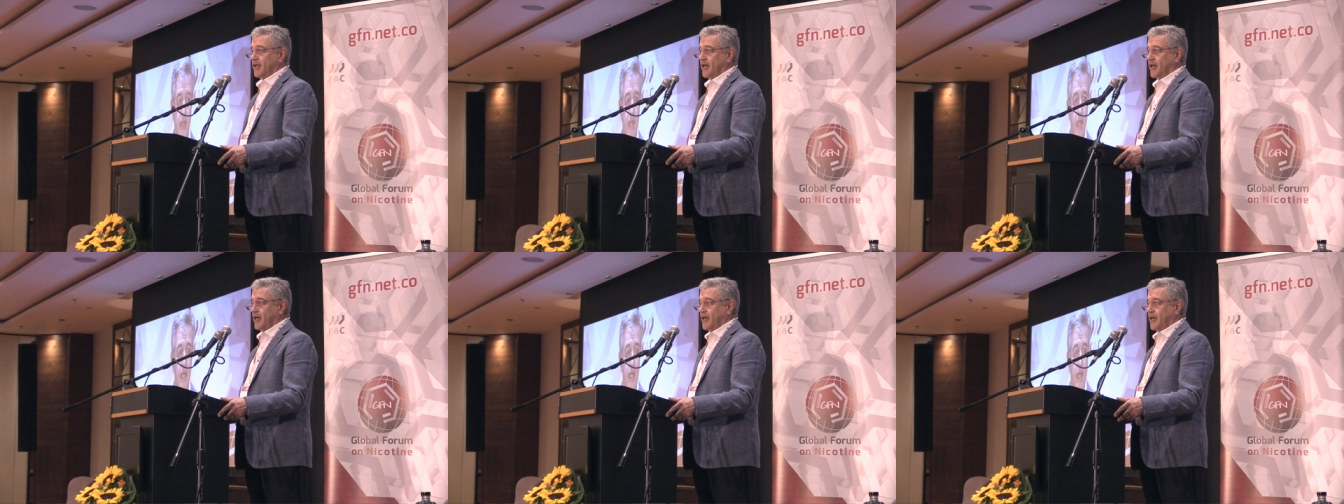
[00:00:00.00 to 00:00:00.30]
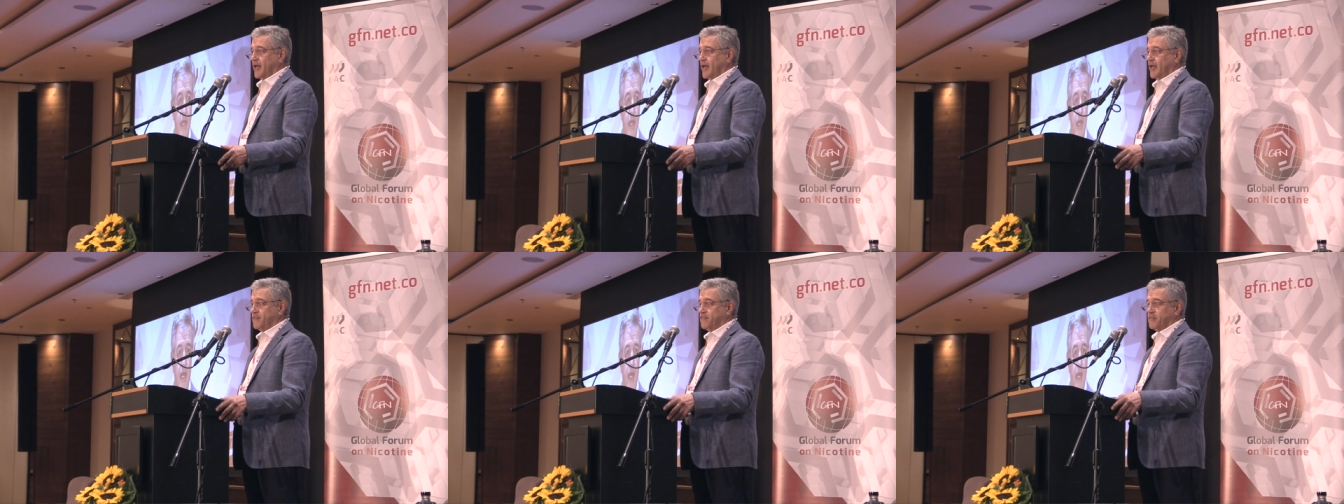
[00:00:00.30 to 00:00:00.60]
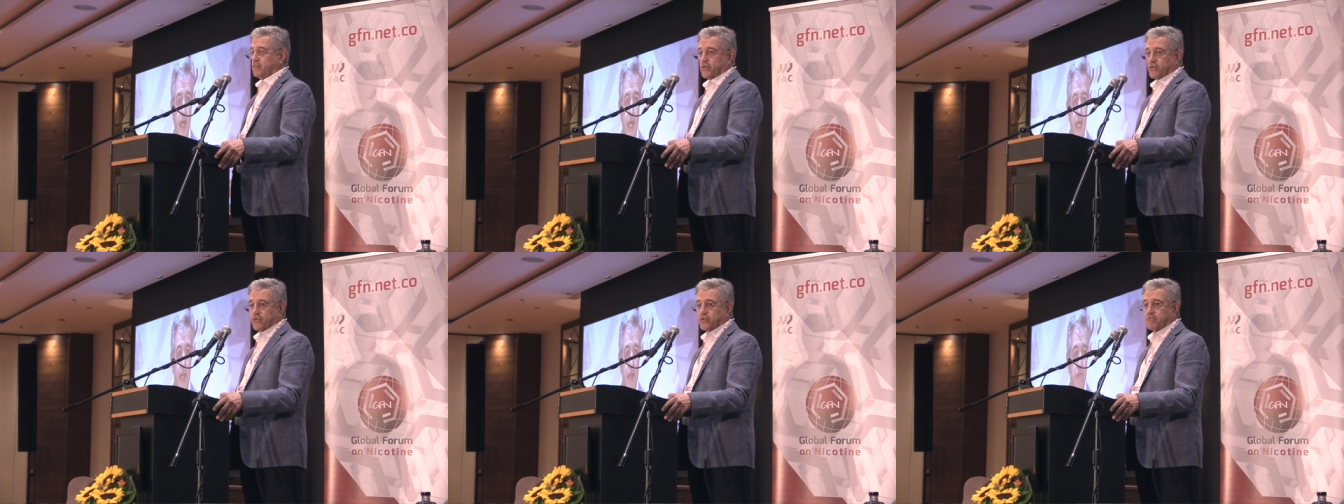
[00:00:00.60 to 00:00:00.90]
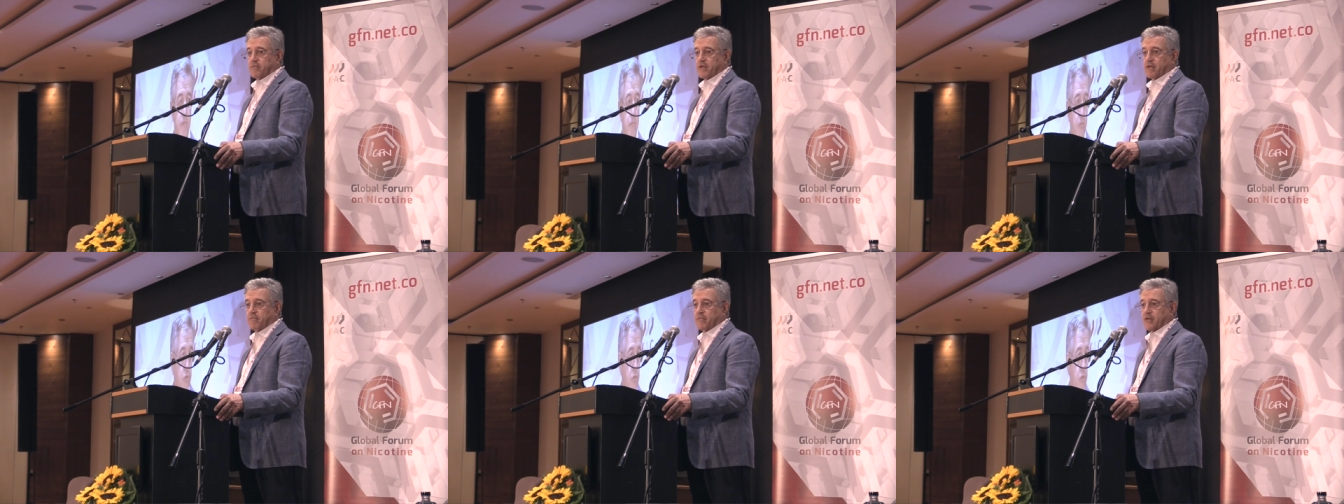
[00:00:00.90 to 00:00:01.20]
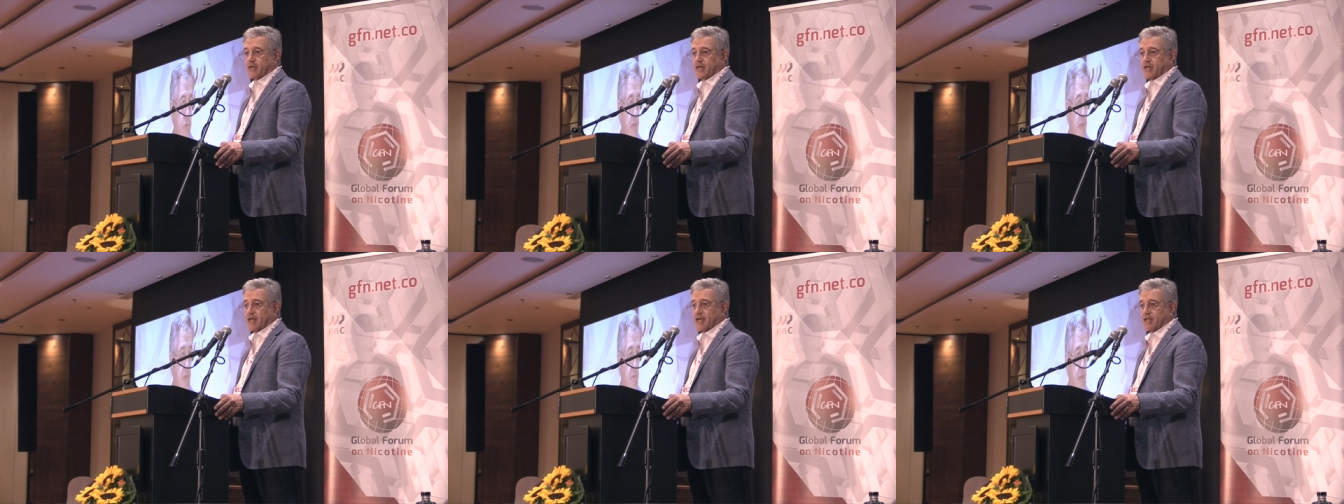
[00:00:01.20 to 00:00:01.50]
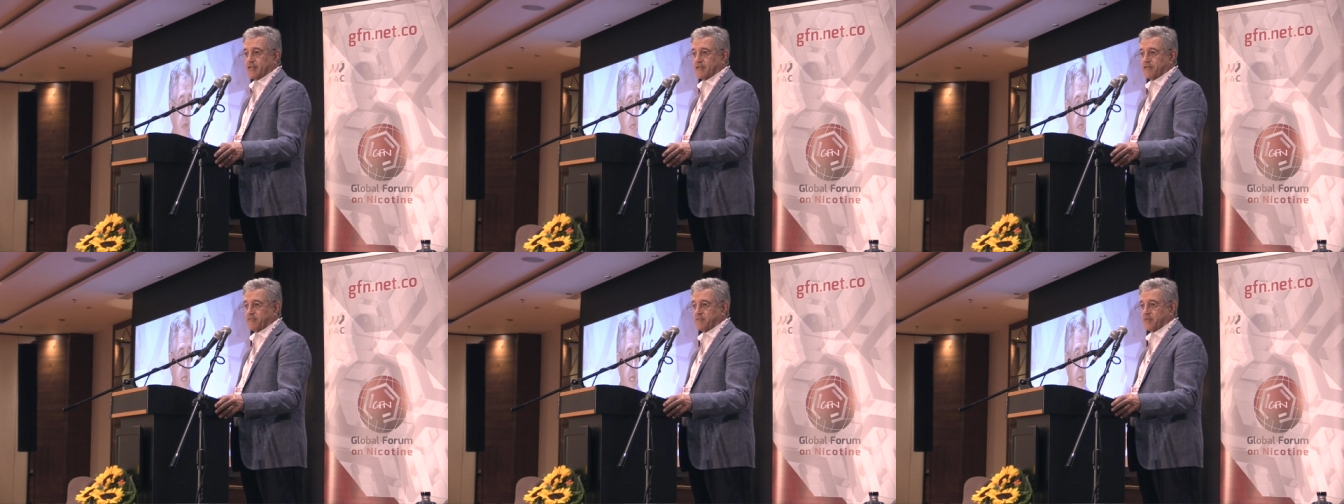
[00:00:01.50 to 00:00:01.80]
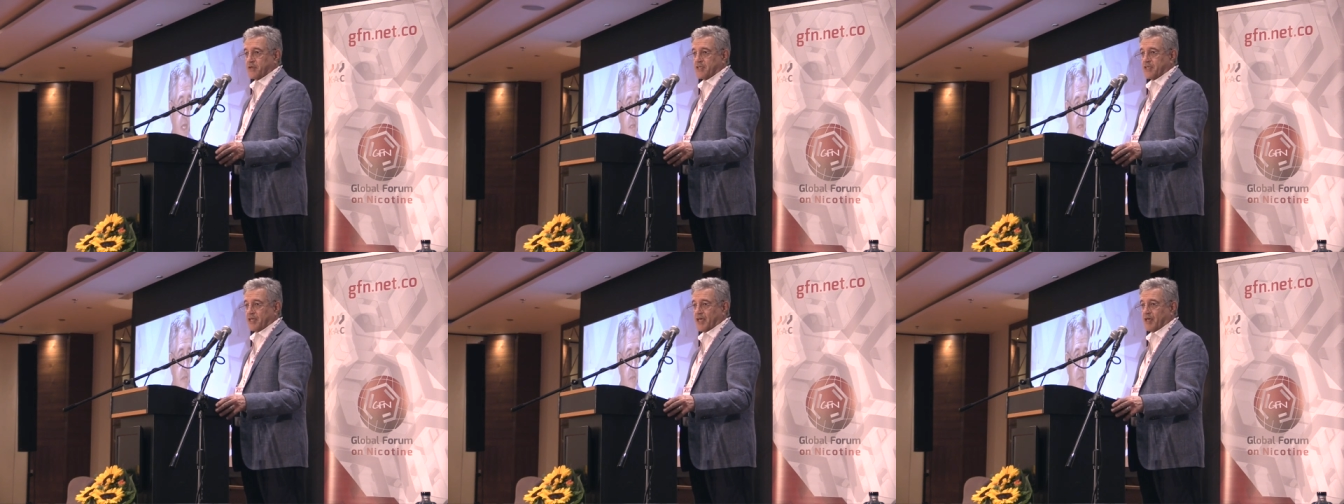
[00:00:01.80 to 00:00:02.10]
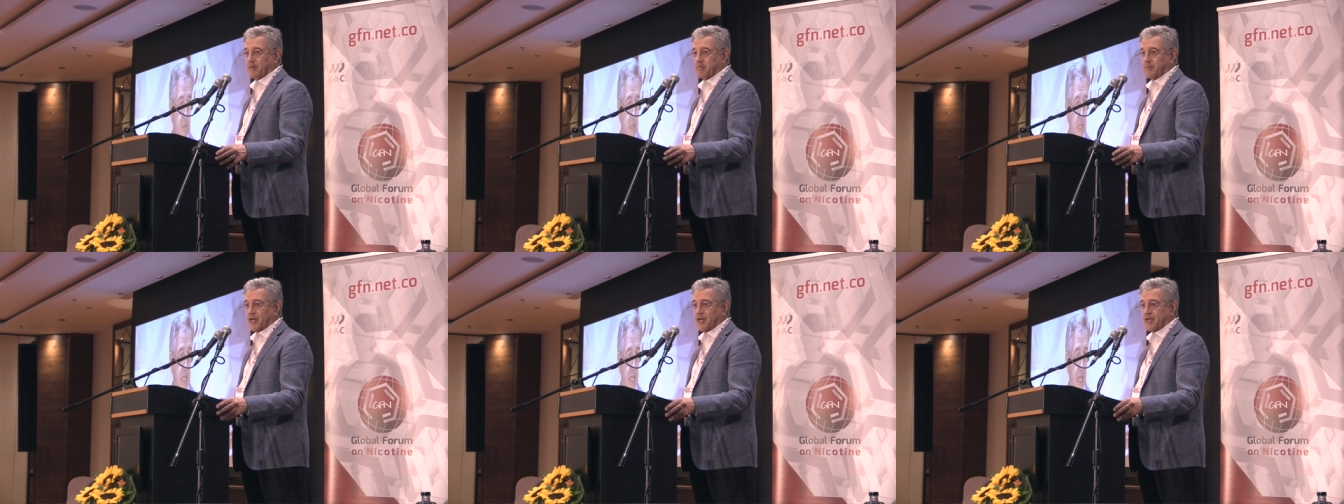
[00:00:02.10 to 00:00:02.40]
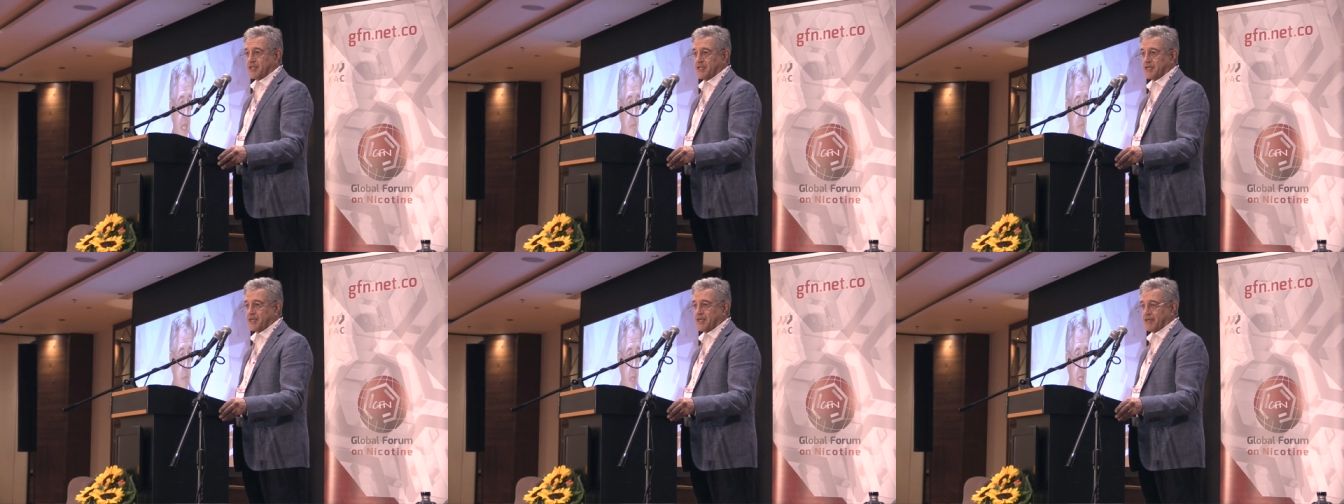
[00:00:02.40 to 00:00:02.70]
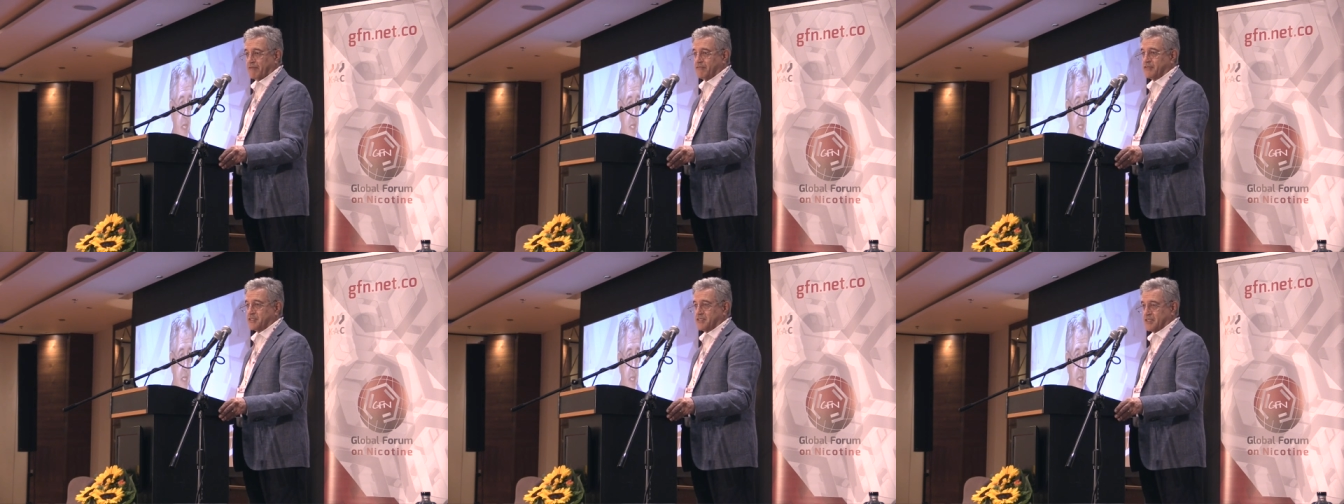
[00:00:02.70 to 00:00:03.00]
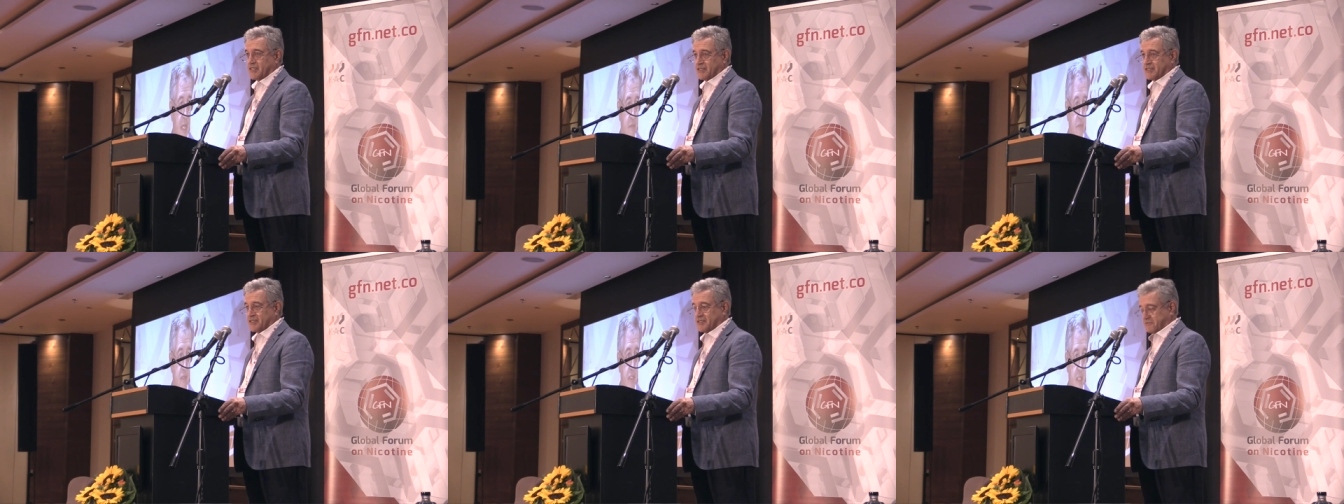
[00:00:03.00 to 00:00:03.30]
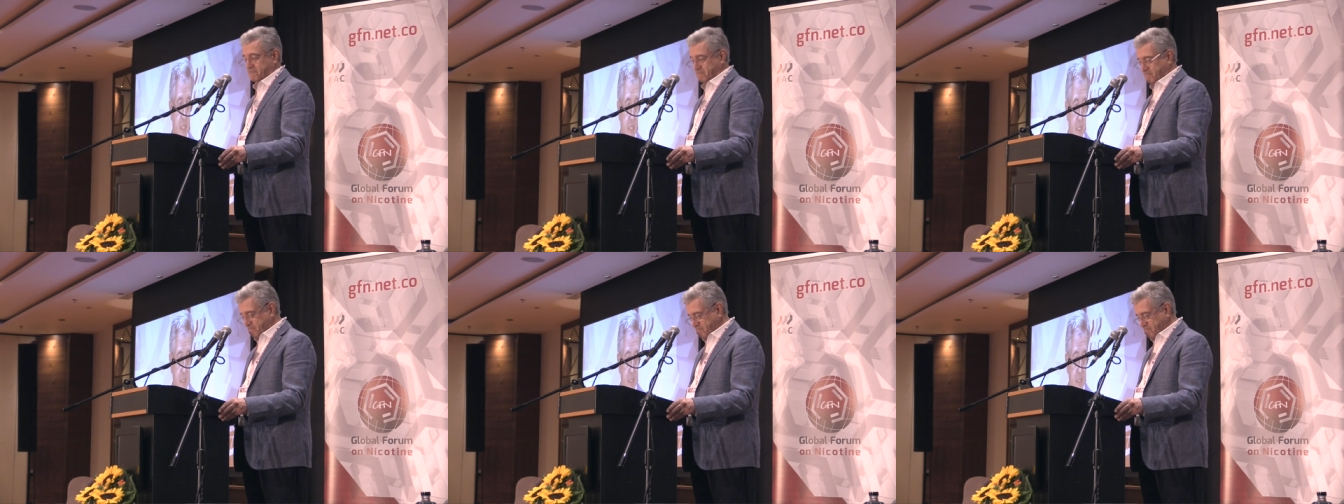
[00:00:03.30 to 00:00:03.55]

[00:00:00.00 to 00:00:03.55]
uh, as a board member and he's been campaigning ever since.